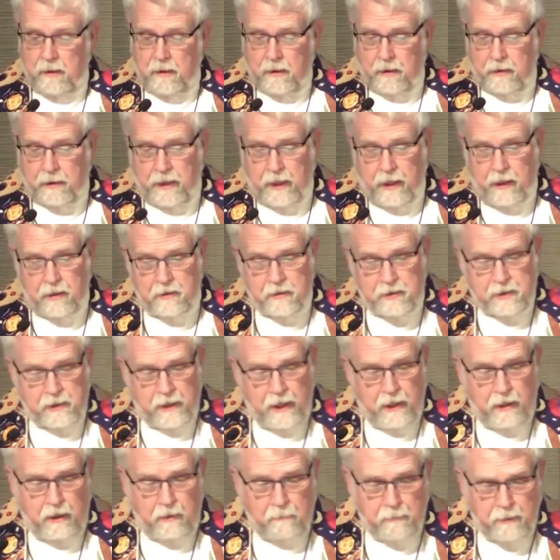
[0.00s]
There,
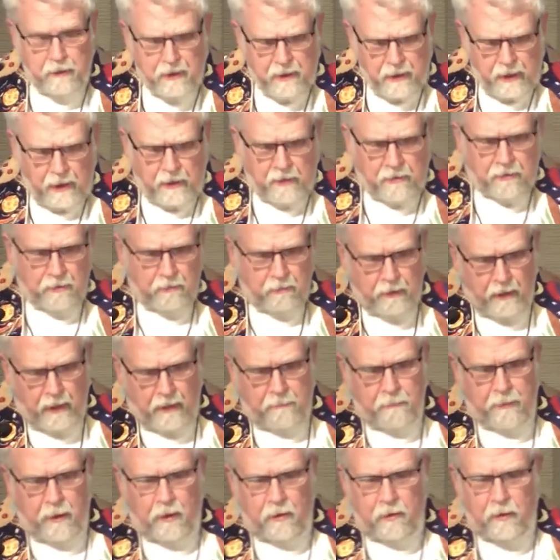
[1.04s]
standing beneath the
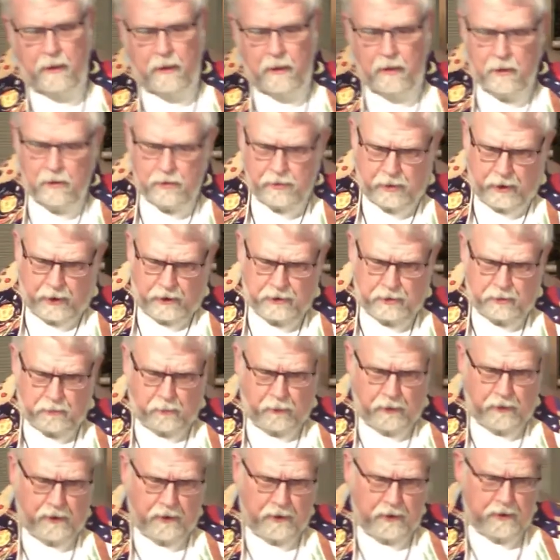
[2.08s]
rainbow, just
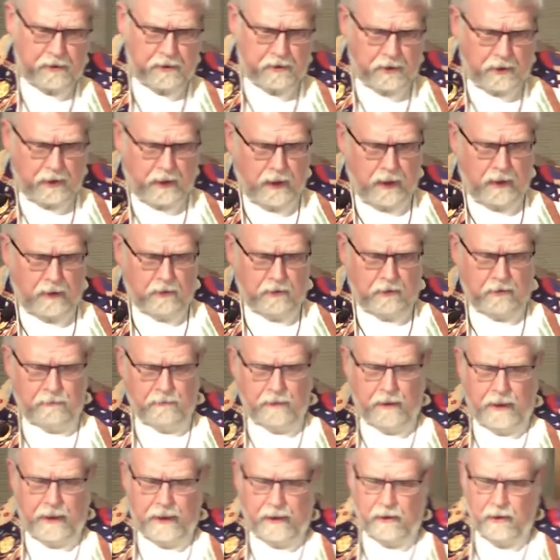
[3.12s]
within its color of
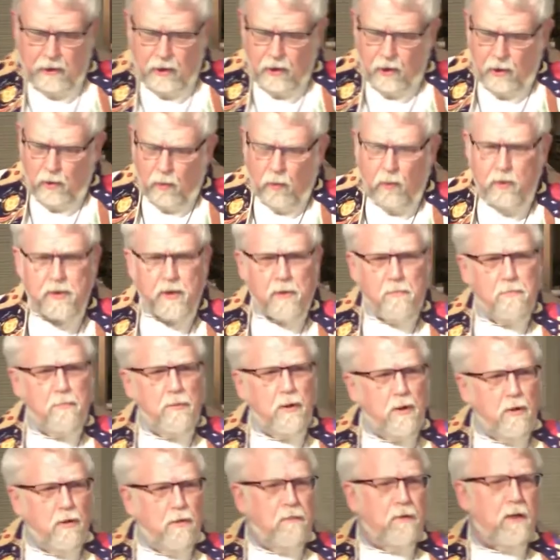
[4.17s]
light, was a
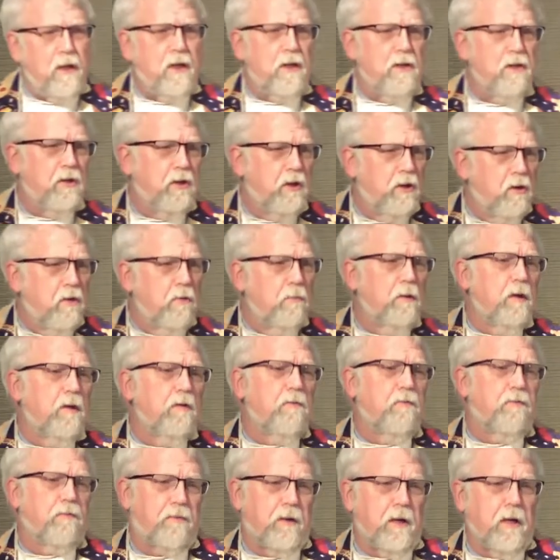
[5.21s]
moving
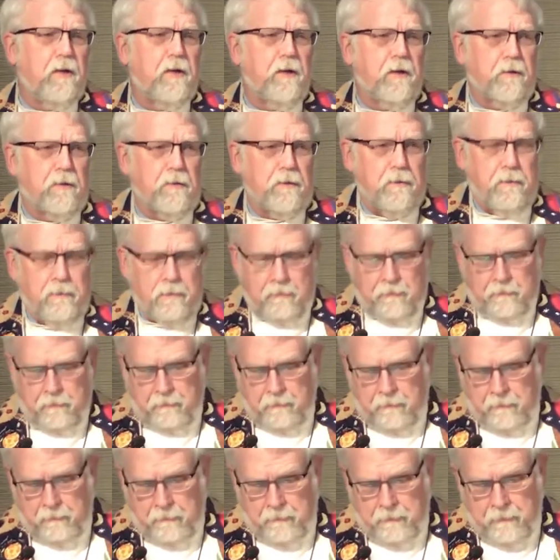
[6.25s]
human figure.
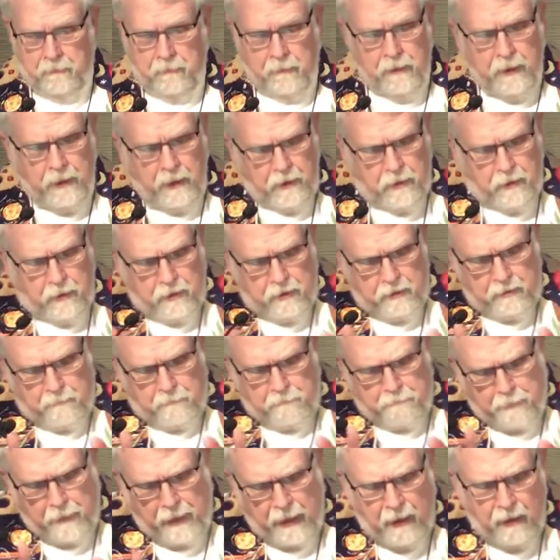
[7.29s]
He
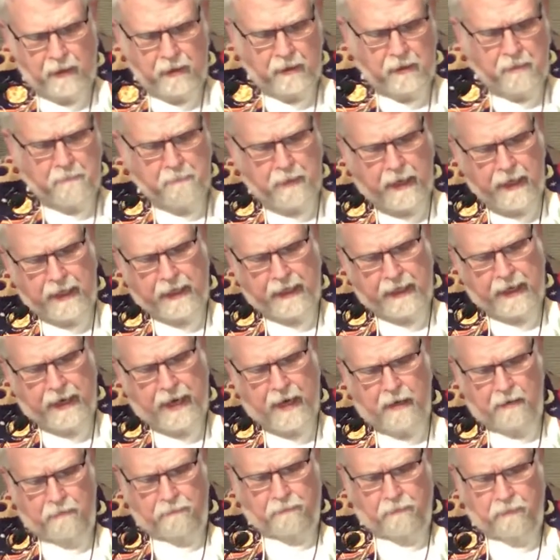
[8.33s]
could barely make it
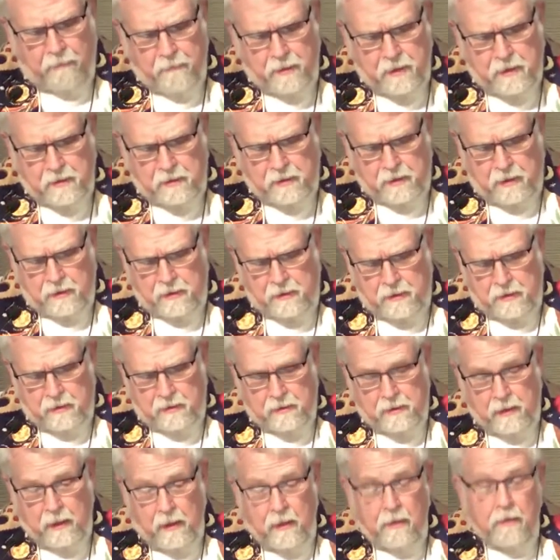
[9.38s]
out from this
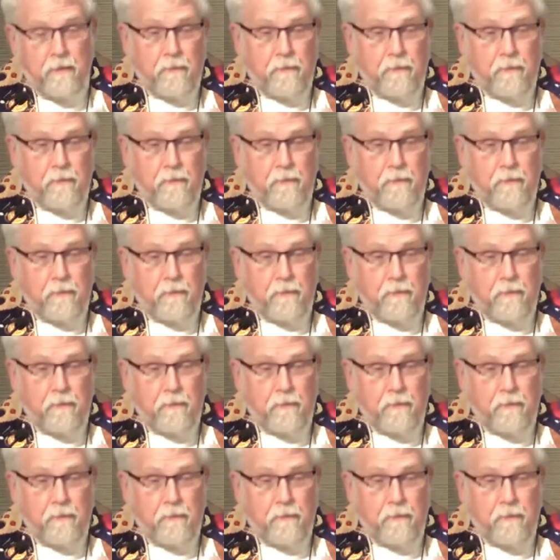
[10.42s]
distance.